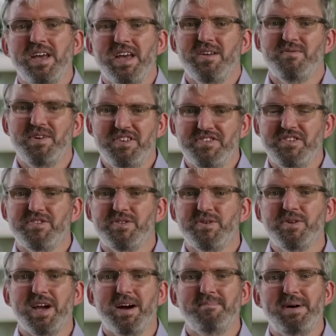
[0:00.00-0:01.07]
investors do
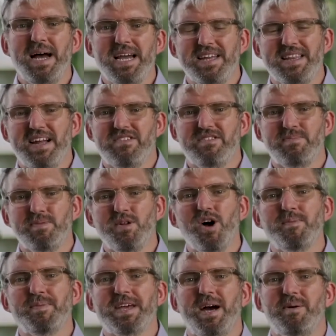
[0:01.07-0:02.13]
come back and that supply
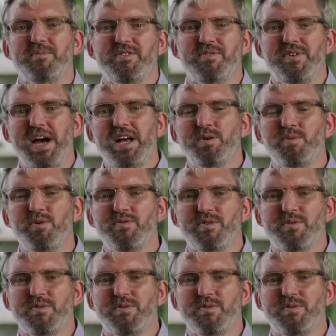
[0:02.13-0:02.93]
becomes available for